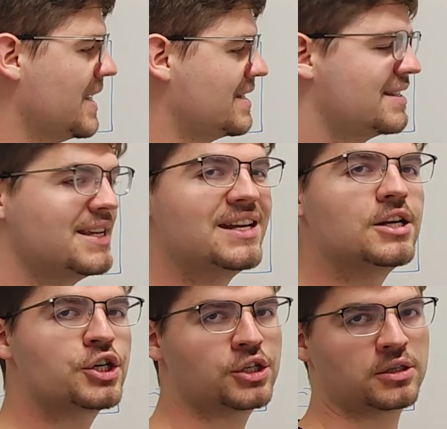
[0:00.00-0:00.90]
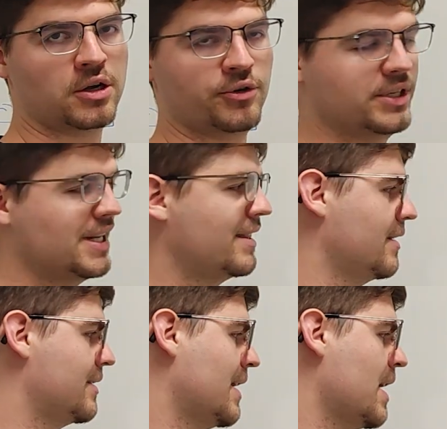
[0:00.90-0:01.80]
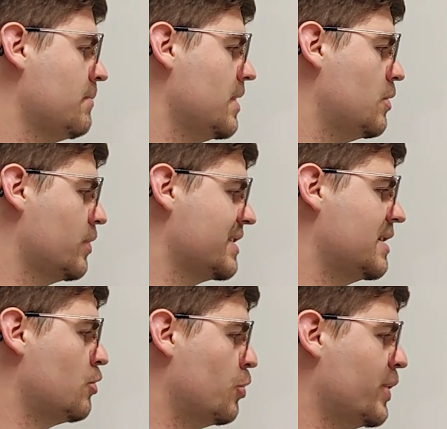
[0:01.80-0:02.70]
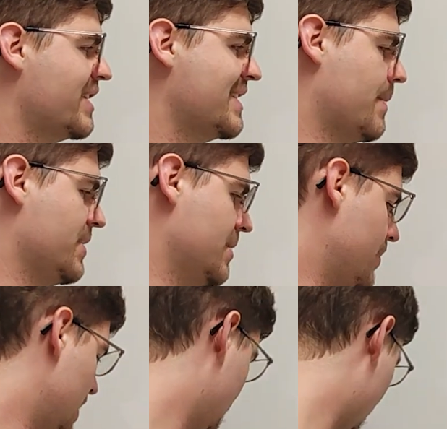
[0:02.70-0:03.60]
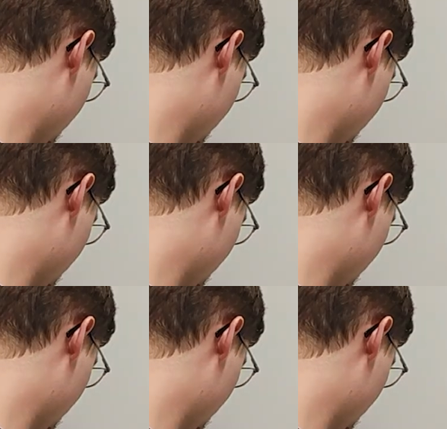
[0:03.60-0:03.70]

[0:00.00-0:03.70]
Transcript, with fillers: as the initial current at the time equals zero where the step is applied.